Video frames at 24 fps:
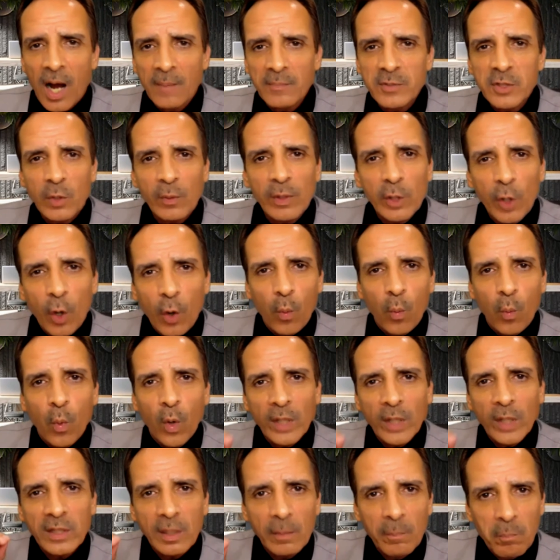So I don't
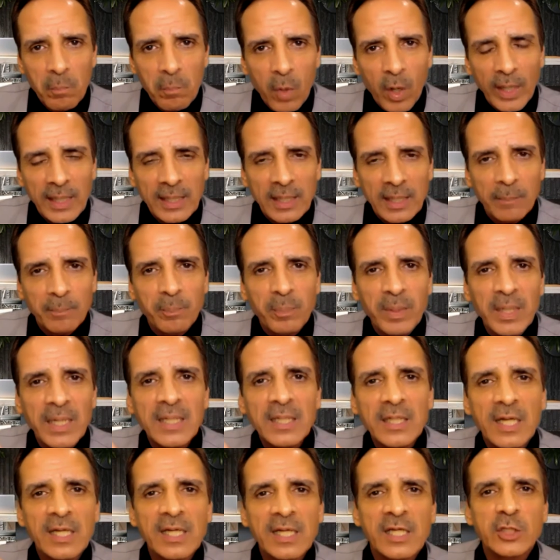want the money to be
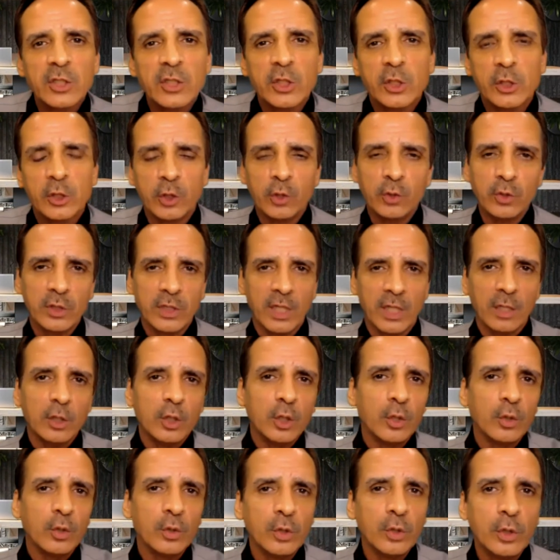the excuse that
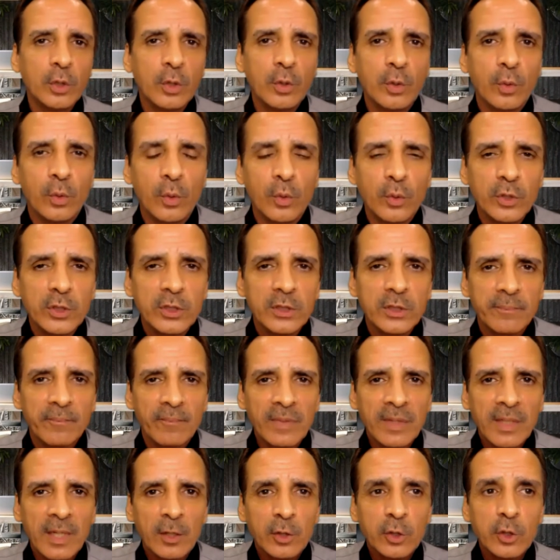you use
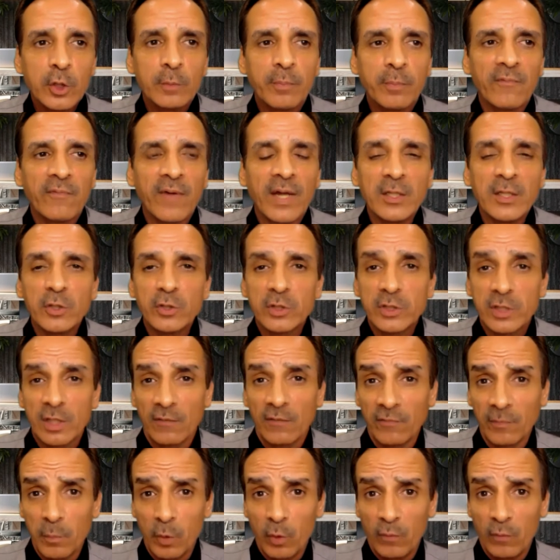to prevent
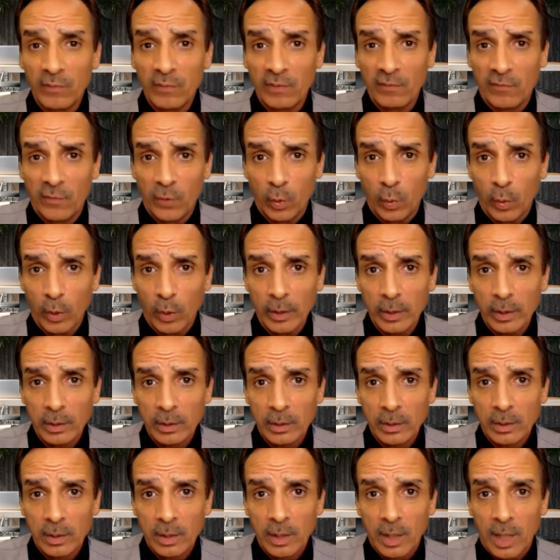yourself from moving forward.
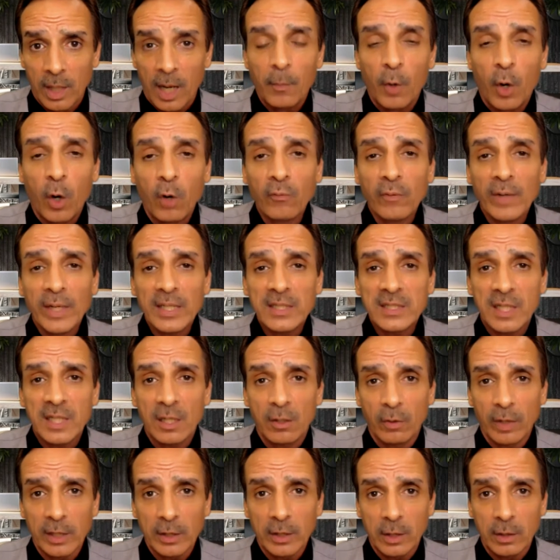I'm already
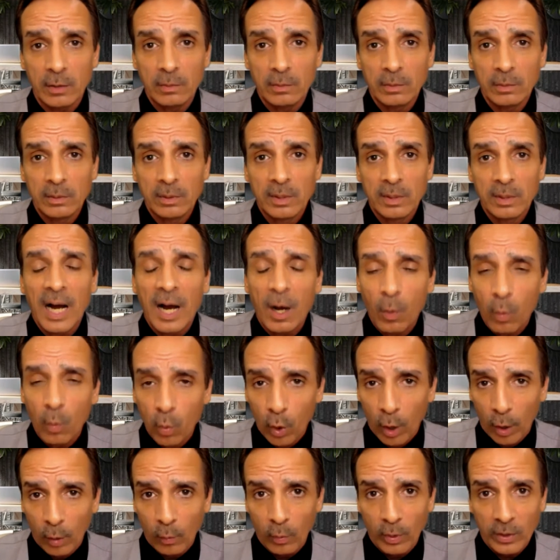telling you, I'll
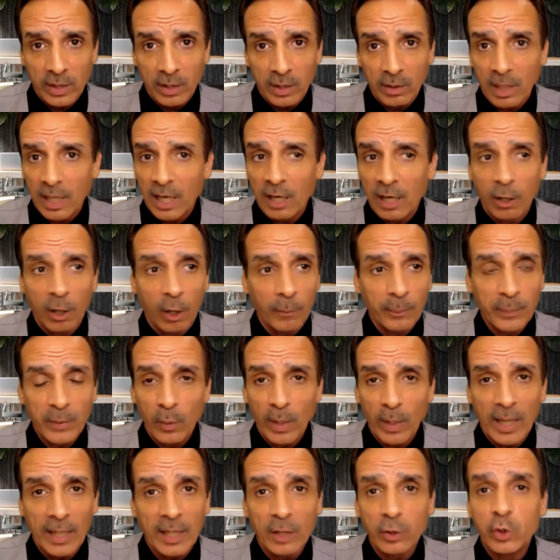work with you. I'll help
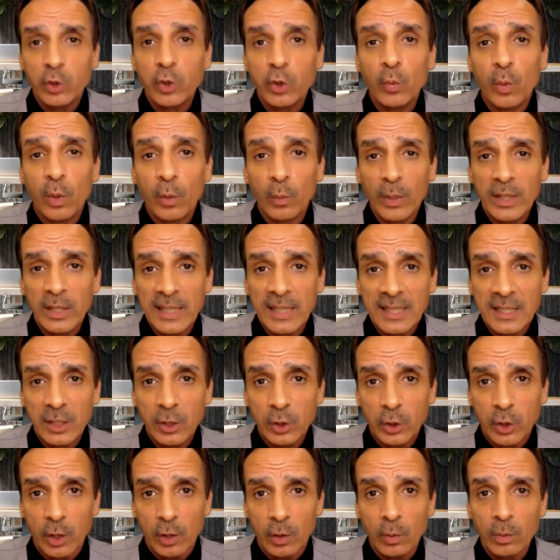you out. I'll do what we need to
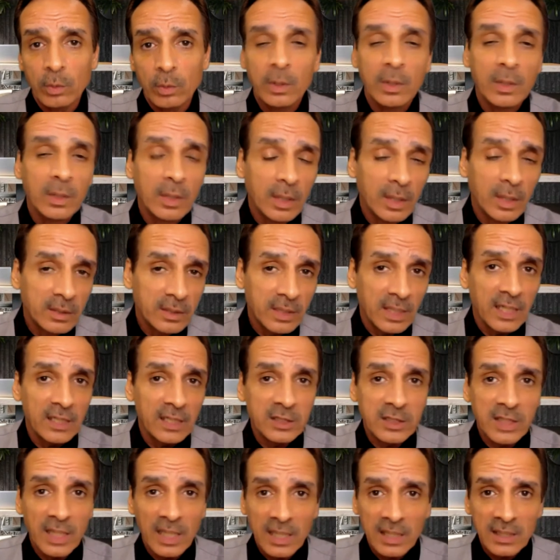do to
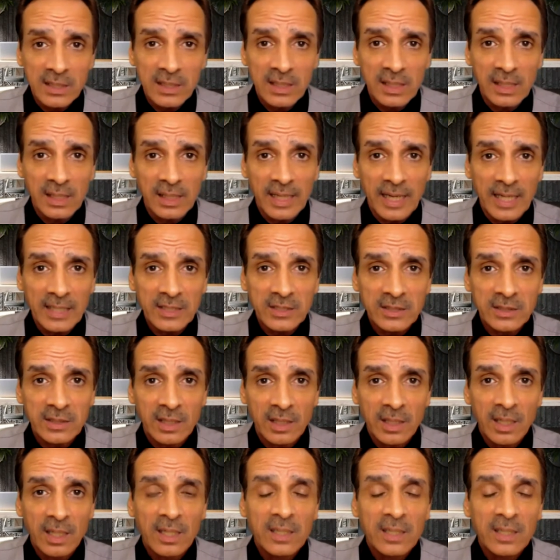get you into the class,